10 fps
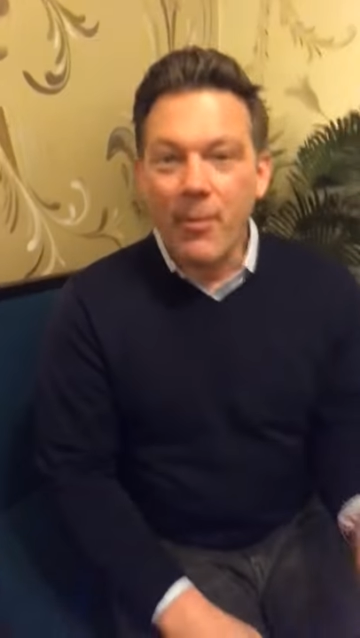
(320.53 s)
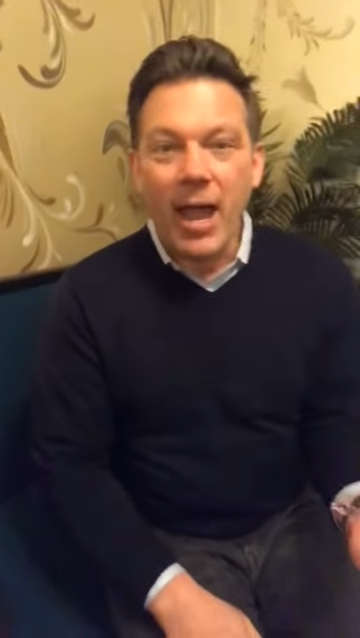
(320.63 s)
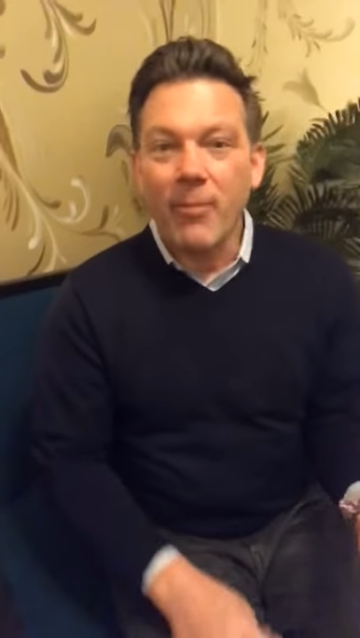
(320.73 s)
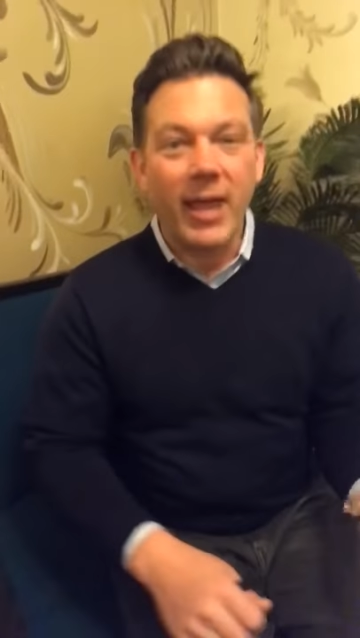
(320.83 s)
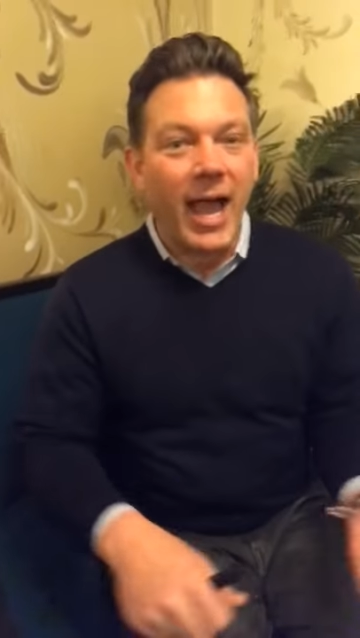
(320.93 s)
mean,
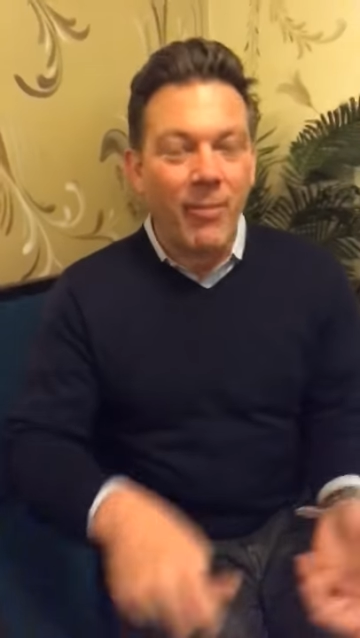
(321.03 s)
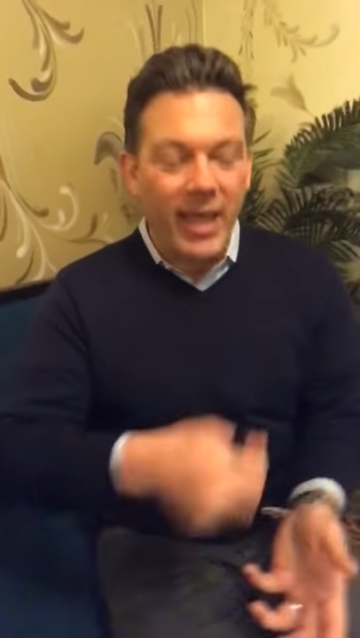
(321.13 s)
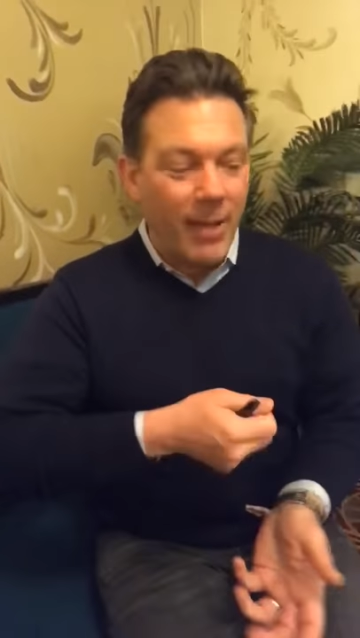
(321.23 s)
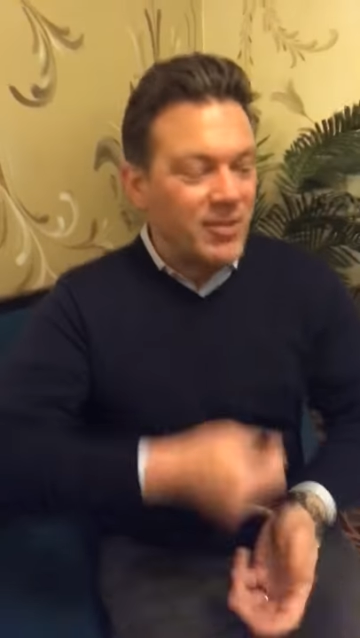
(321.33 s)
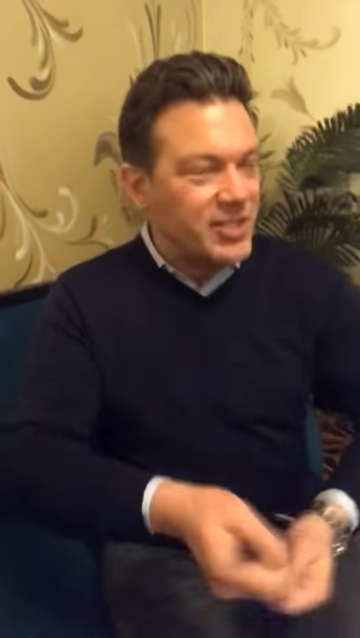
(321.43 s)

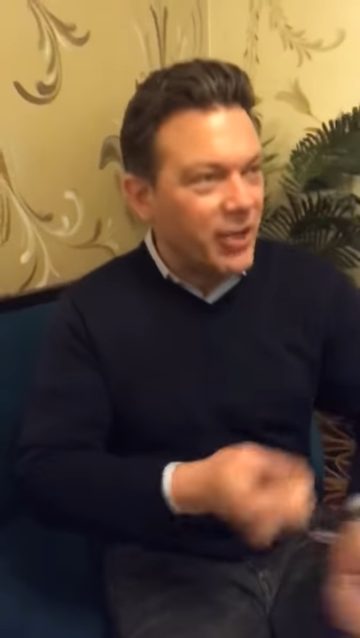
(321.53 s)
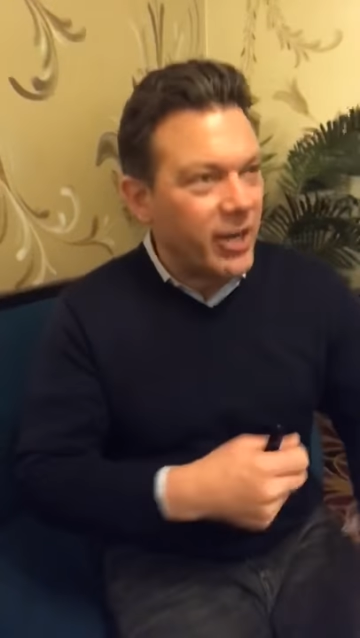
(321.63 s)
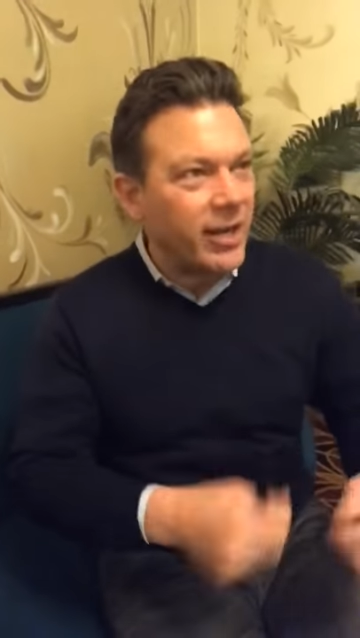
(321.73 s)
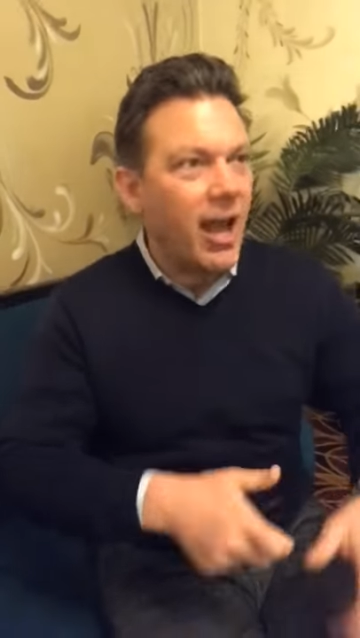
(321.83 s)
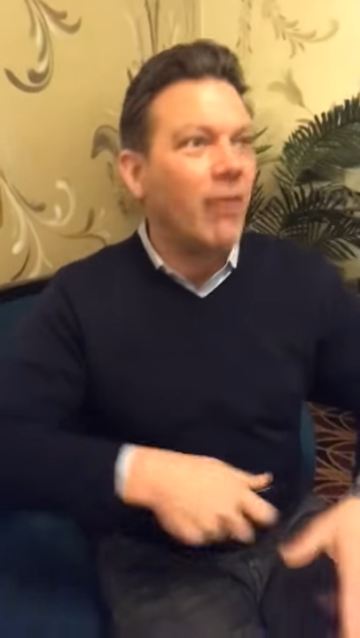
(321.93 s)
I'm
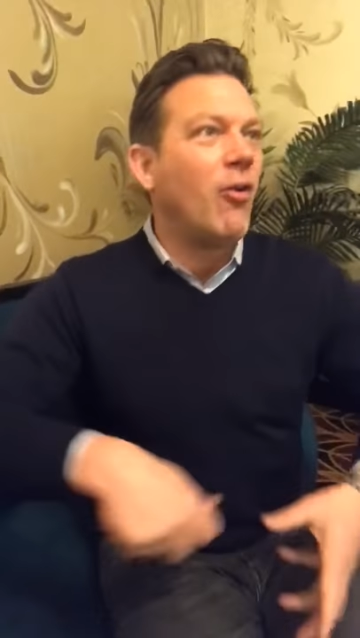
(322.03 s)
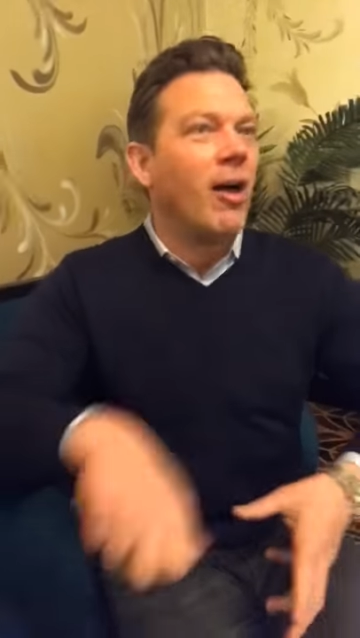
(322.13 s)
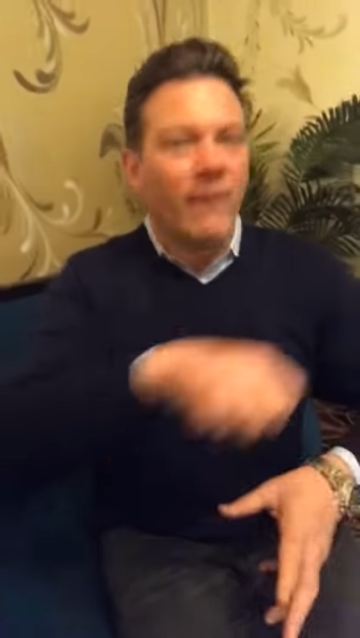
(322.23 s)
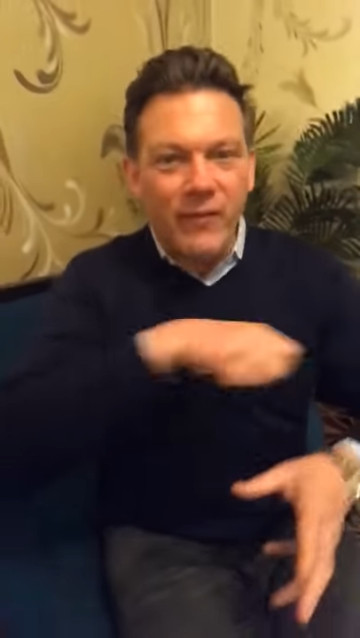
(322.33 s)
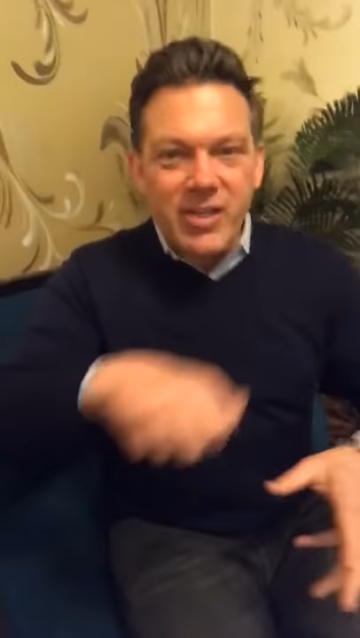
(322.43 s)
Syrian olive oil,
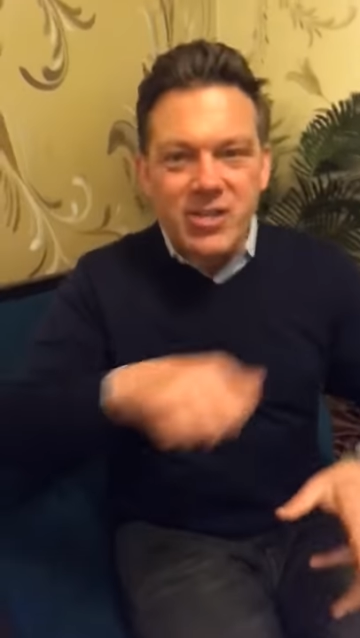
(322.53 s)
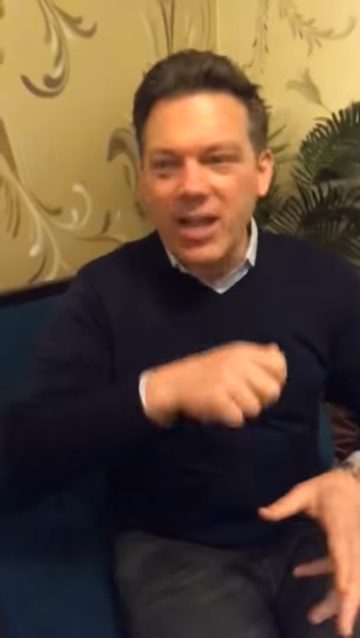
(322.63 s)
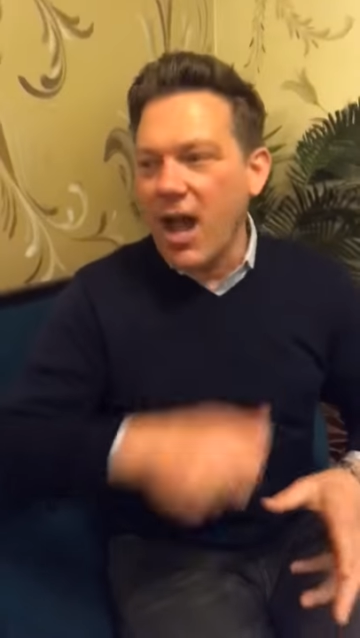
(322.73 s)
I'm fishing